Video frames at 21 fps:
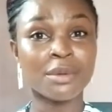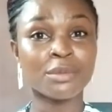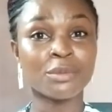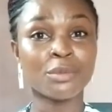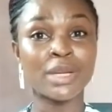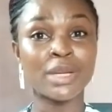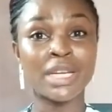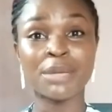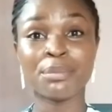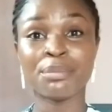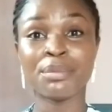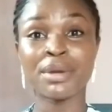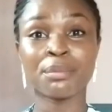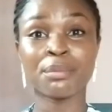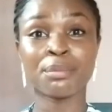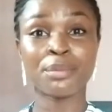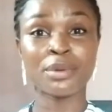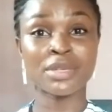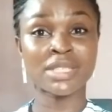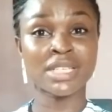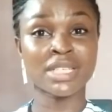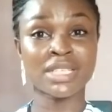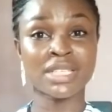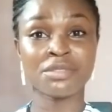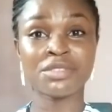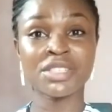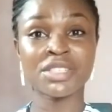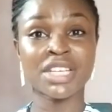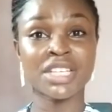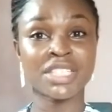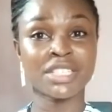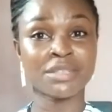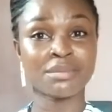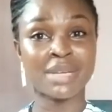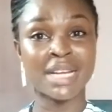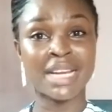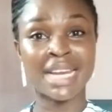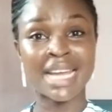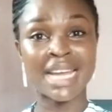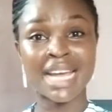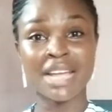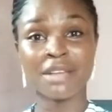Will it bring positive change in my
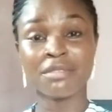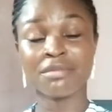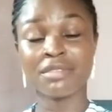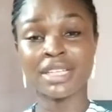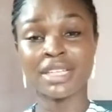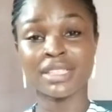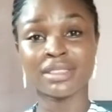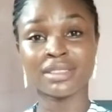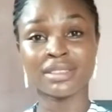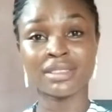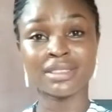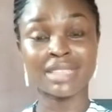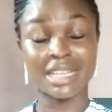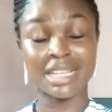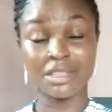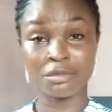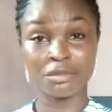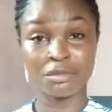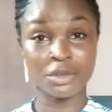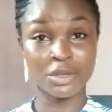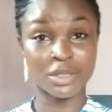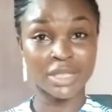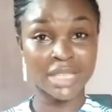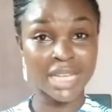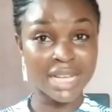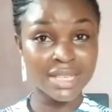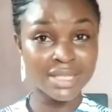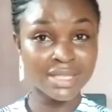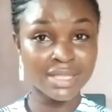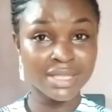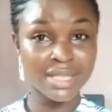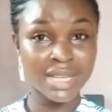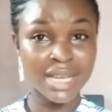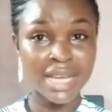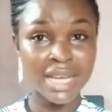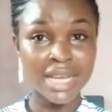life and that of others?